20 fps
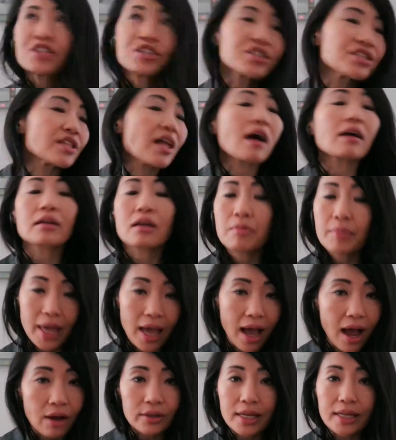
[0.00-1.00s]
just not
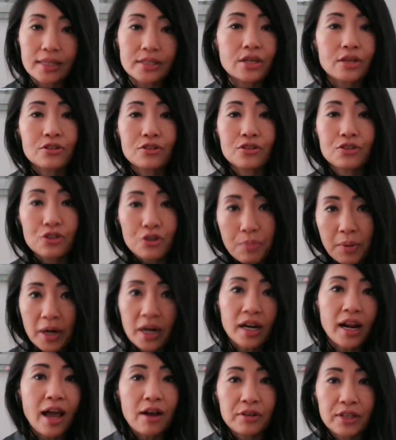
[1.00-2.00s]
coming out, it's super
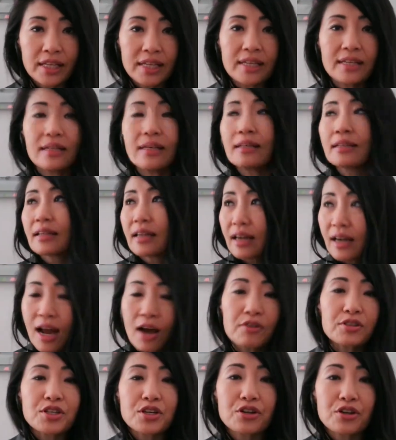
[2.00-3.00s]
cloudy, the
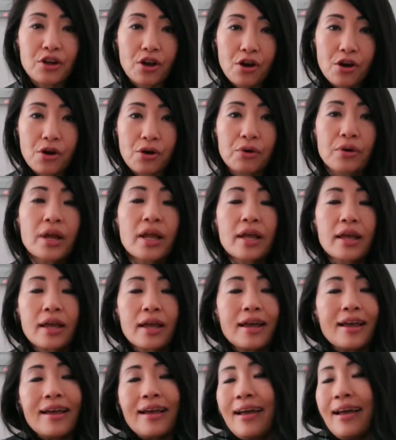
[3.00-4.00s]
clouds are low,
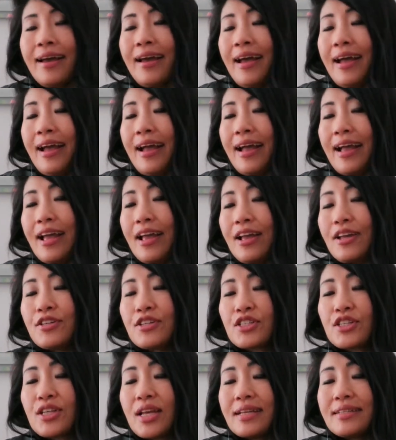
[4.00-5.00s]
it
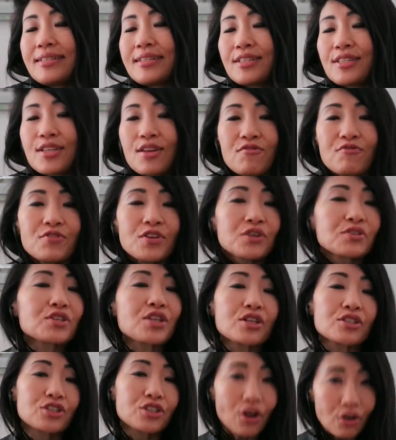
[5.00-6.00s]
just feels
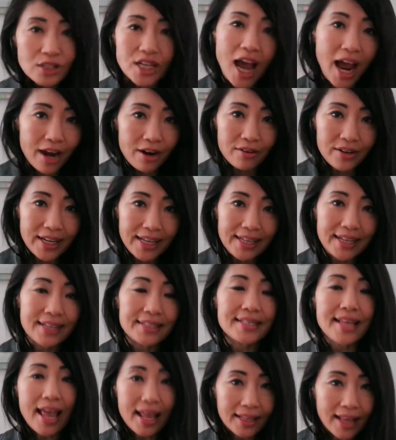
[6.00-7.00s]
so tiring,
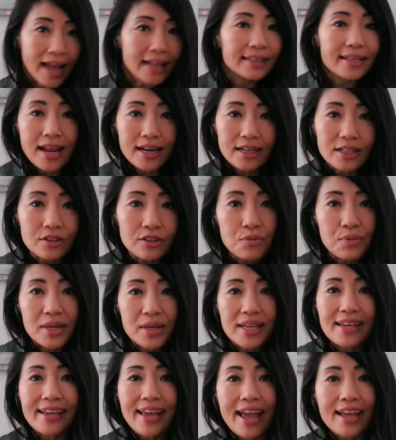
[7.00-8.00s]
it's at the end of the
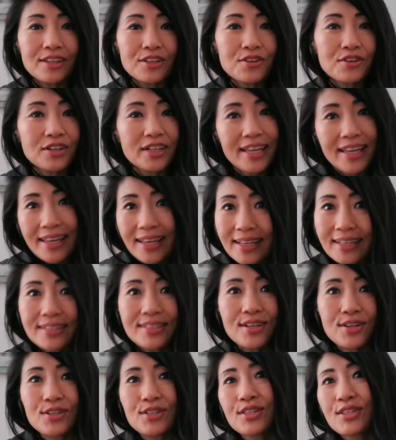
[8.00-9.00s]
week and your
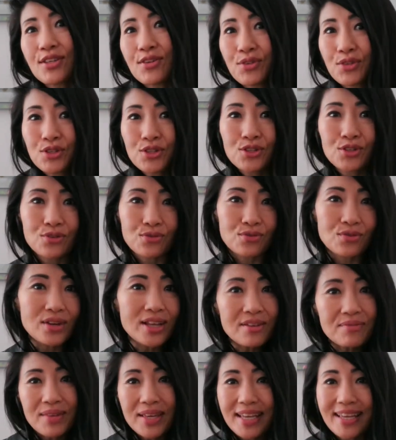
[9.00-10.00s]
kids are still
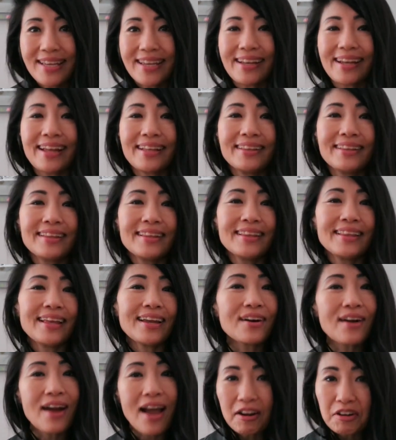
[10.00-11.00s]
screaming and
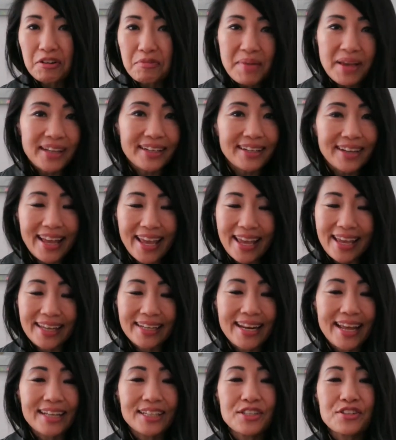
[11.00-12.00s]
they're out of bed
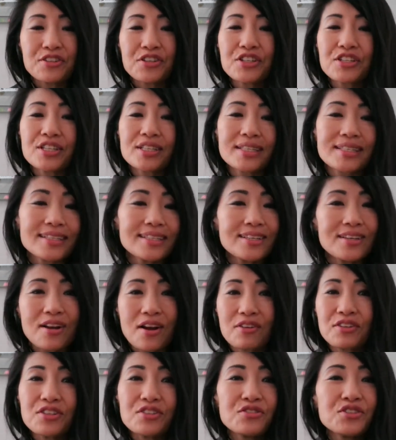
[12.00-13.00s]
late, and you're just, you
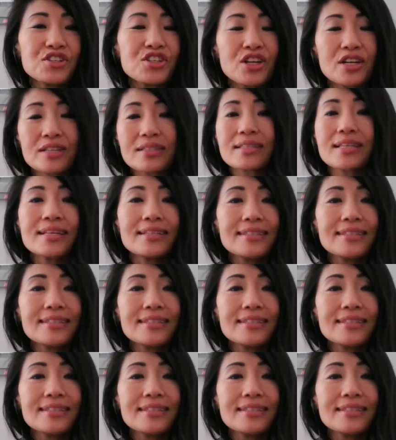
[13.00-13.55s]
know, you just